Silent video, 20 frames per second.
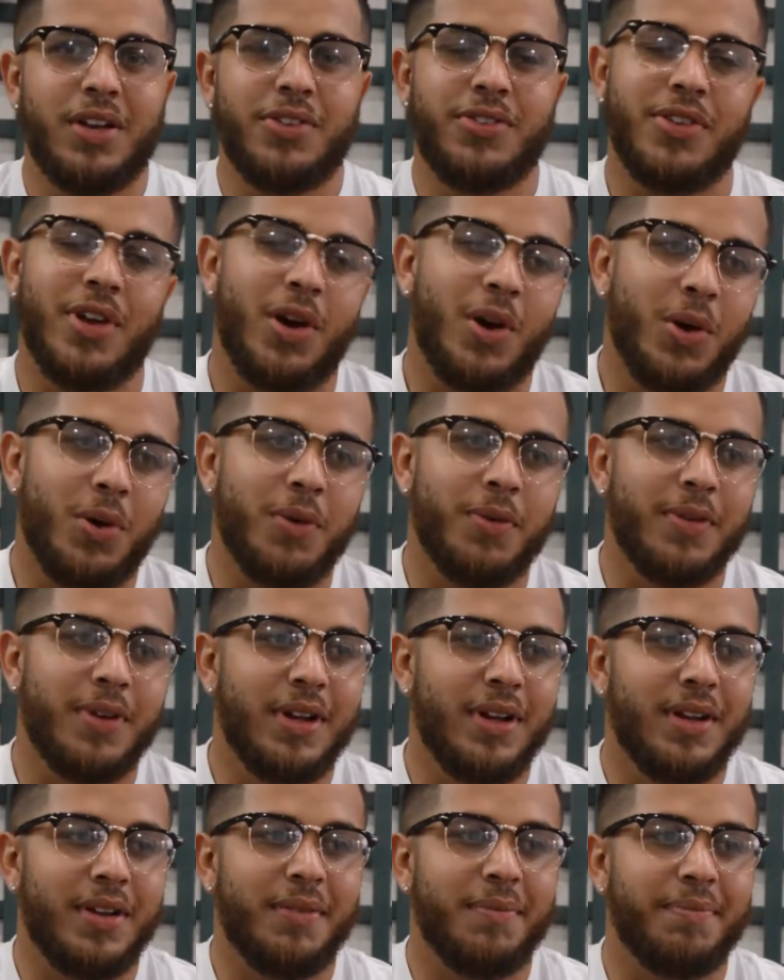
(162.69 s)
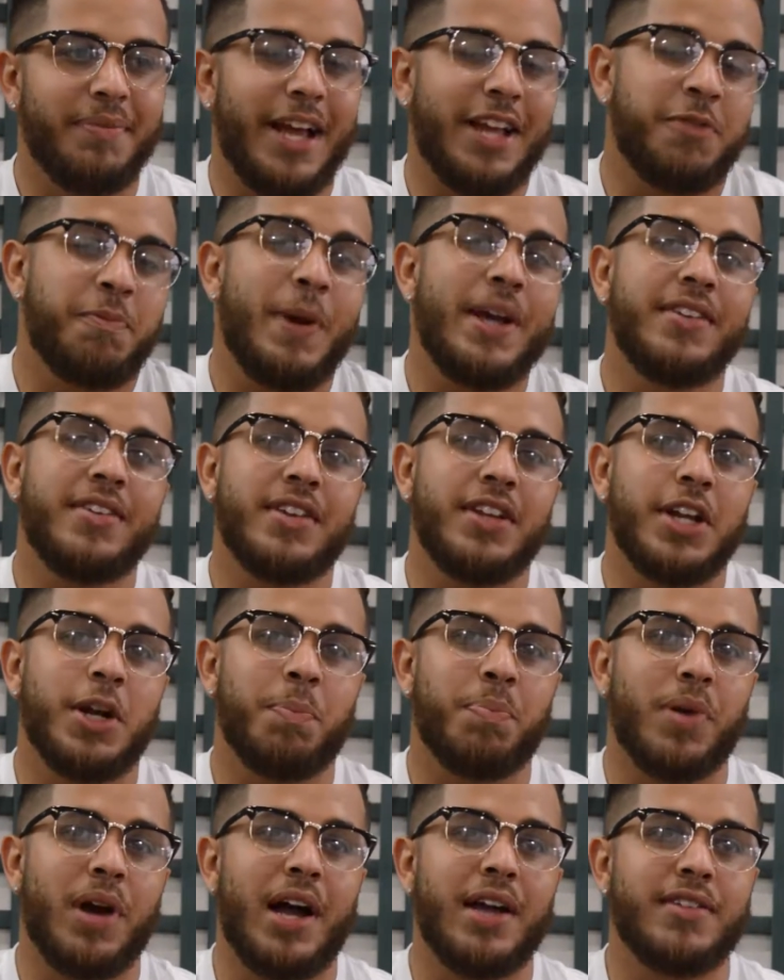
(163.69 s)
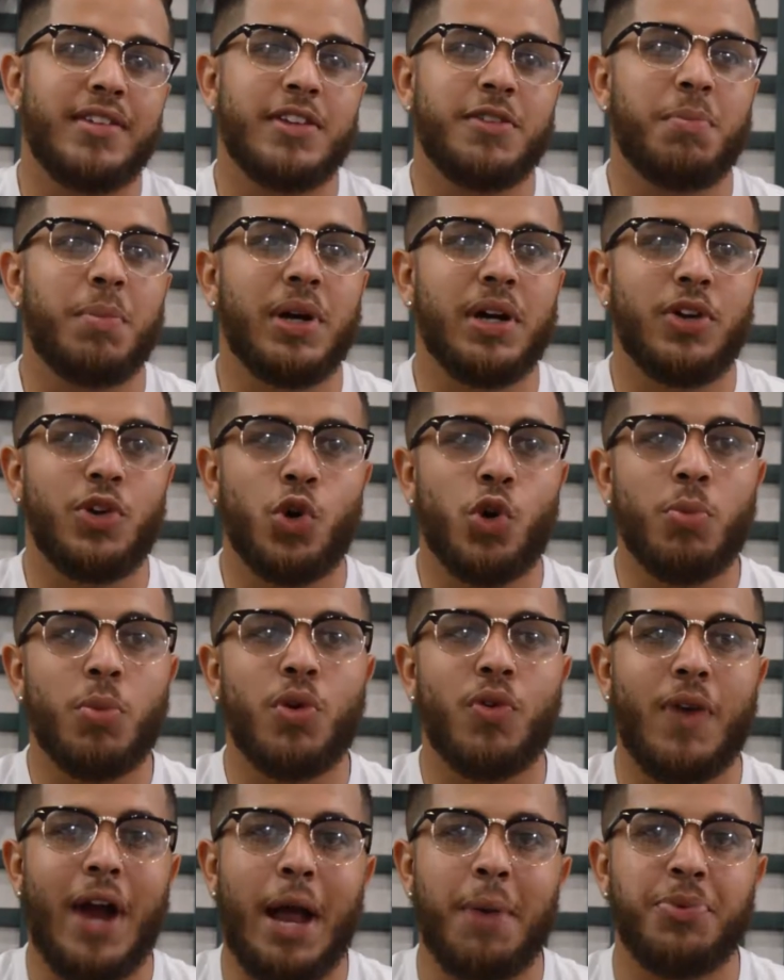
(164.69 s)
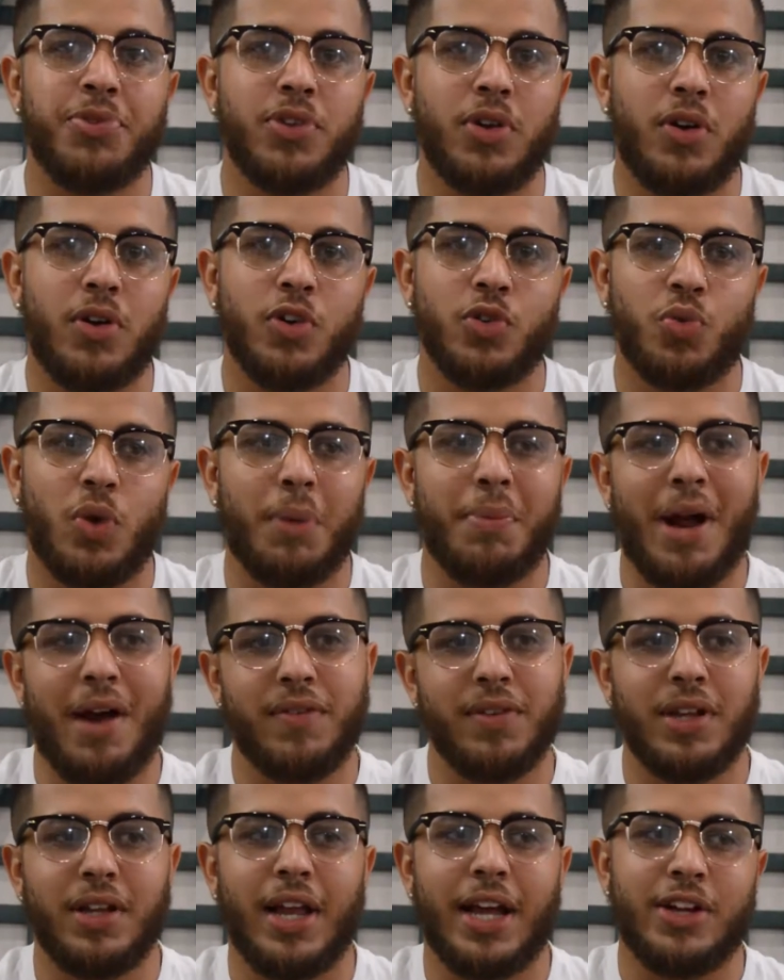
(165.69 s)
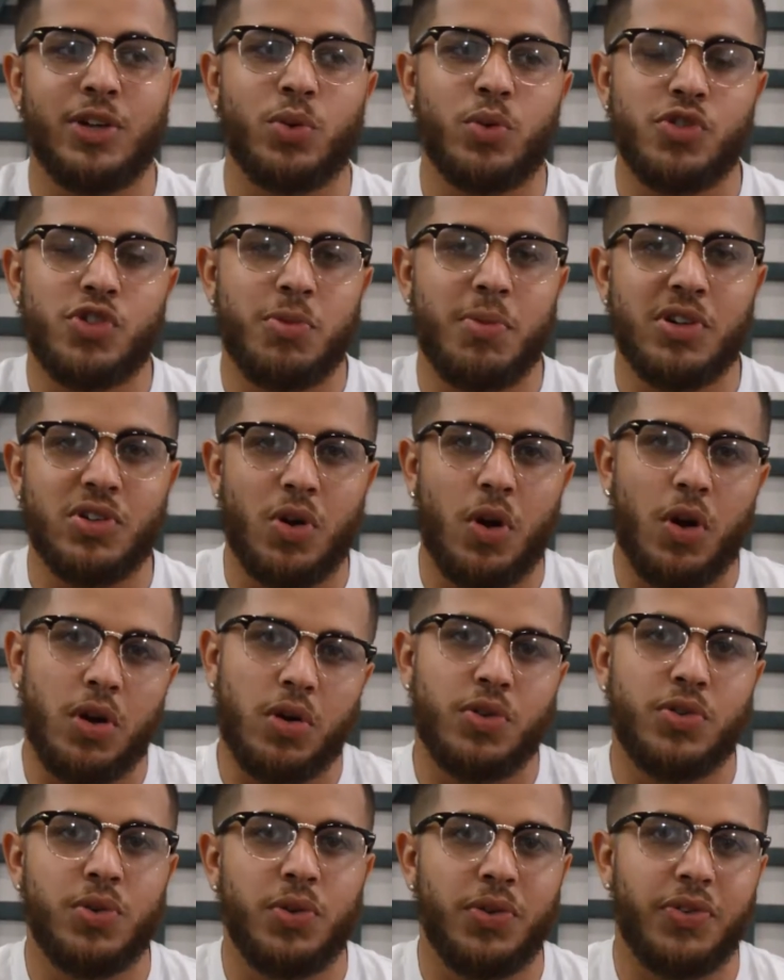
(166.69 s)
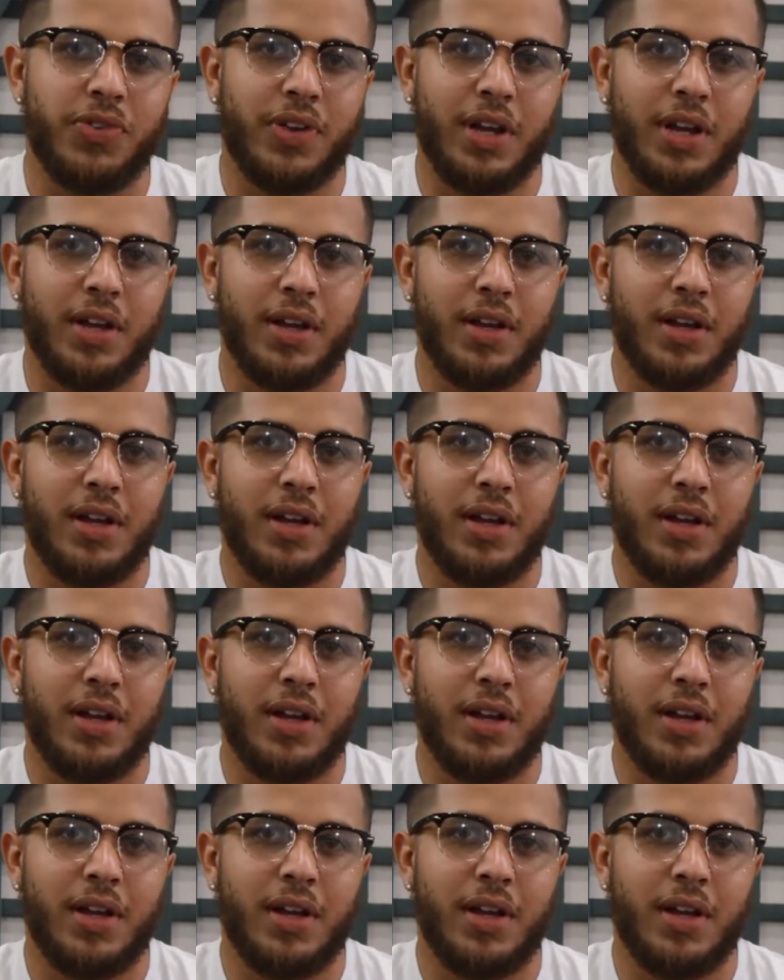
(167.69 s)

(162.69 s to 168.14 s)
So that's basically the process, but normal rap songs where I'm not really like doing too much auto-tune singing,